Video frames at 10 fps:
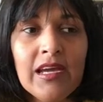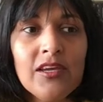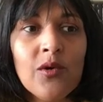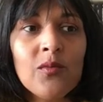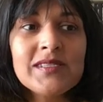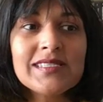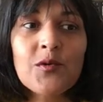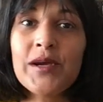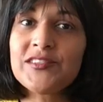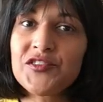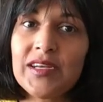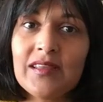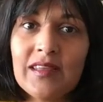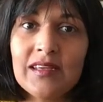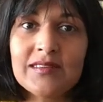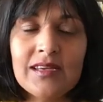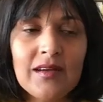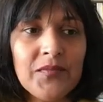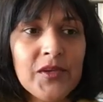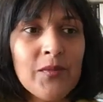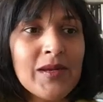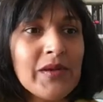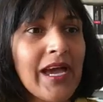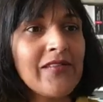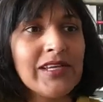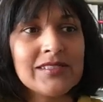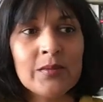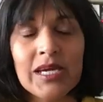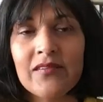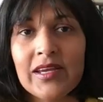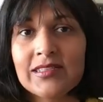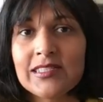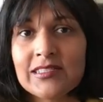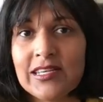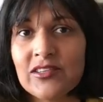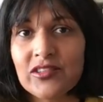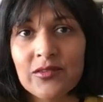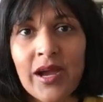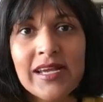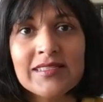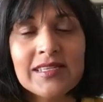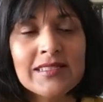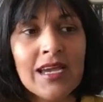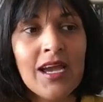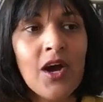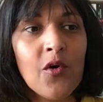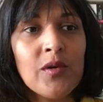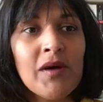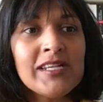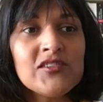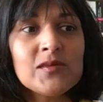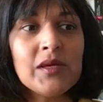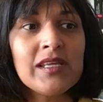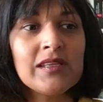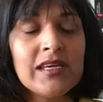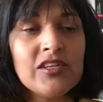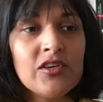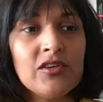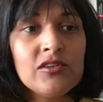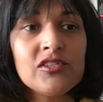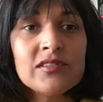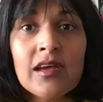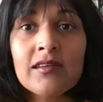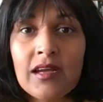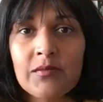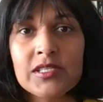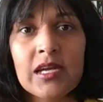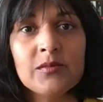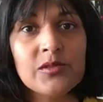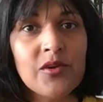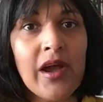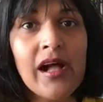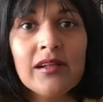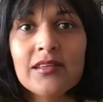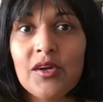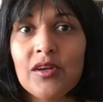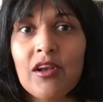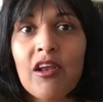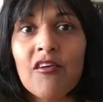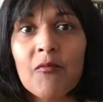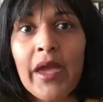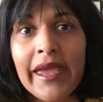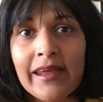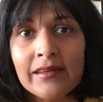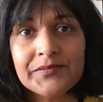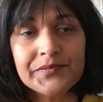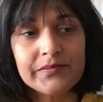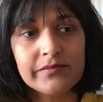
You're almost questioning things. You might be having some kind of existential crisis, or it might just be that you just can't come to terms with your health. You're in a lot of pain.